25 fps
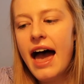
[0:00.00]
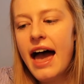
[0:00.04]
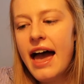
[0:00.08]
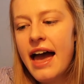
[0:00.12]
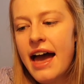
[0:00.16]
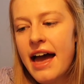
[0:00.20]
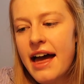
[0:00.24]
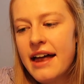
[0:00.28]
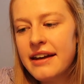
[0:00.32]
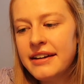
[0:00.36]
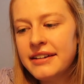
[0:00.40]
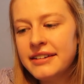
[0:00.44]

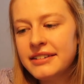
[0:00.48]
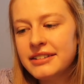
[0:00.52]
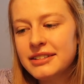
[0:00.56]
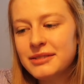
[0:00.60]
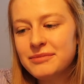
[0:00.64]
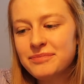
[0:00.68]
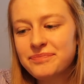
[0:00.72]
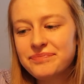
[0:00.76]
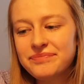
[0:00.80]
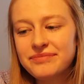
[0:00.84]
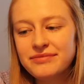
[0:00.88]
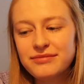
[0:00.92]
And
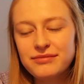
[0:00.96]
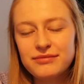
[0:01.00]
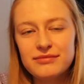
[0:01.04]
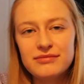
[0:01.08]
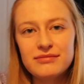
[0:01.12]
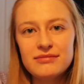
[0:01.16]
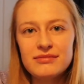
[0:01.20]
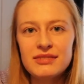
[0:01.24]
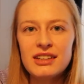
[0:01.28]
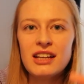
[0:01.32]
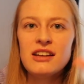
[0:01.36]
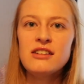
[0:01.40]

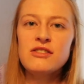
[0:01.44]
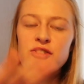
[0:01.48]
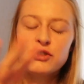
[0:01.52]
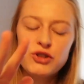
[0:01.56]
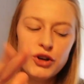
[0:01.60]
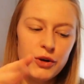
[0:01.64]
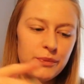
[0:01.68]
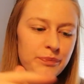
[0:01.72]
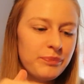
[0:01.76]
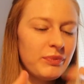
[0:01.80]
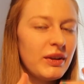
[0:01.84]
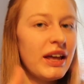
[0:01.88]

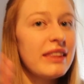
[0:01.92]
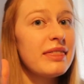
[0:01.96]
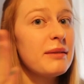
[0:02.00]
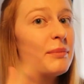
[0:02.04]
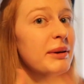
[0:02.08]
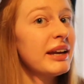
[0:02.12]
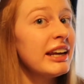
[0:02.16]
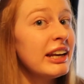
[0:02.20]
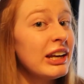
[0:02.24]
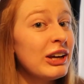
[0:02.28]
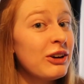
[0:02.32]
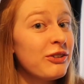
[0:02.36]
so the
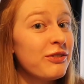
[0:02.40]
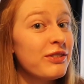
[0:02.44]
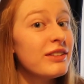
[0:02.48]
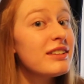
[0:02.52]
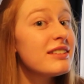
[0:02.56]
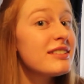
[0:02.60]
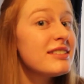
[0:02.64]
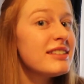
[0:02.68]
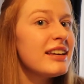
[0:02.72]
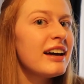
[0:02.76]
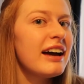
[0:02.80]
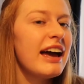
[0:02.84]
beginning of
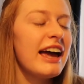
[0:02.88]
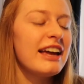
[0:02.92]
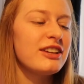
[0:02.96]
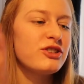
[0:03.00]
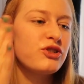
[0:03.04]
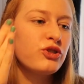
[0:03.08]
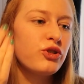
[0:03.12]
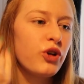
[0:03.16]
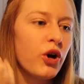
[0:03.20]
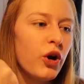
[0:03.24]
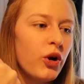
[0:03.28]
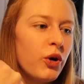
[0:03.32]
this year I
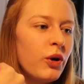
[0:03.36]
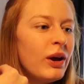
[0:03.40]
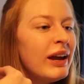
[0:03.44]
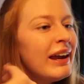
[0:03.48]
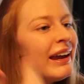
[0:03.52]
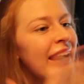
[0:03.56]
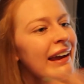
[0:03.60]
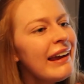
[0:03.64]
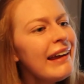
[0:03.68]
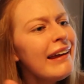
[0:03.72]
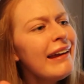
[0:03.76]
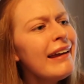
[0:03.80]
had to go
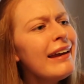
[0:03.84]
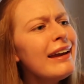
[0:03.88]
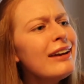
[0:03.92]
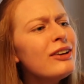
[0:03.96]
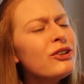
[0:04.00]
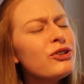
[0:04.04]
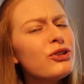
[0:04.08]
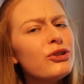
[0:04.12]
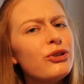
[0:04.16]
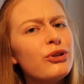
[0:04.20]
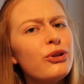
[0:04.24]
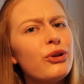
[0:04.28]

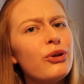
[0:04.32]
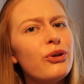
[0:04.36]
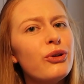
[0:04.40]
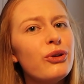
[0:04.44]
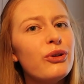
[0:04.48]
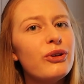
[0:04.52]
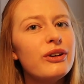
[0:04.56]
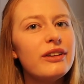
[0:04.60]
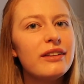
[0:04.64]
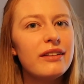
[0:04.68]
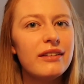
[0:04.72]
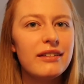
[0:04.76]

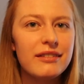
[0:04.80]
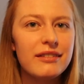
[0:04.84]
into